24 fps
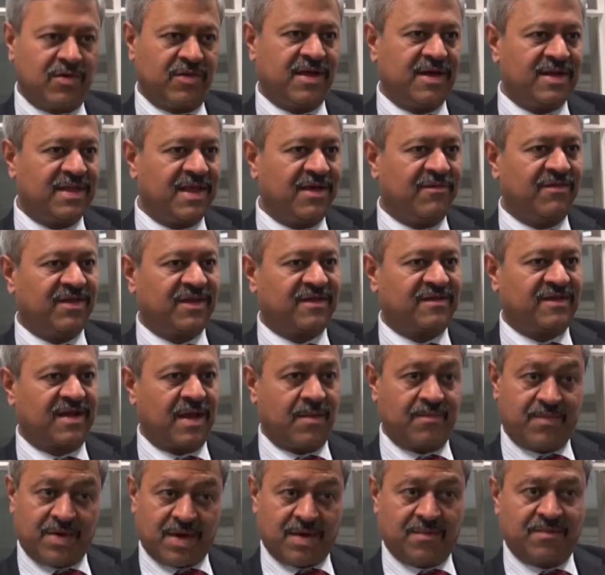that they will
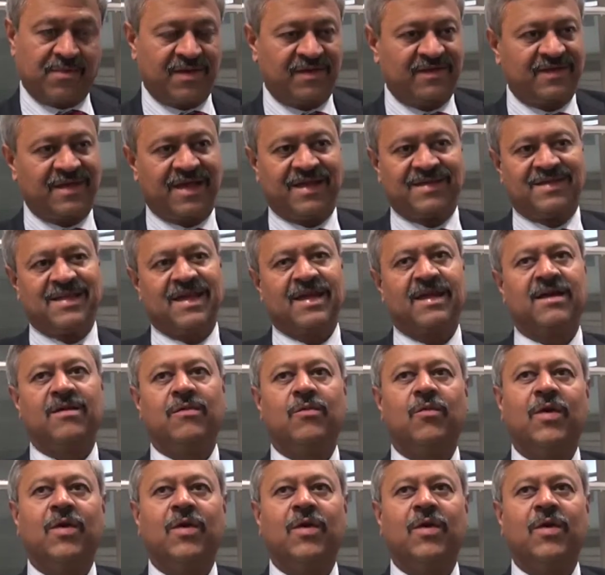step up is, I think,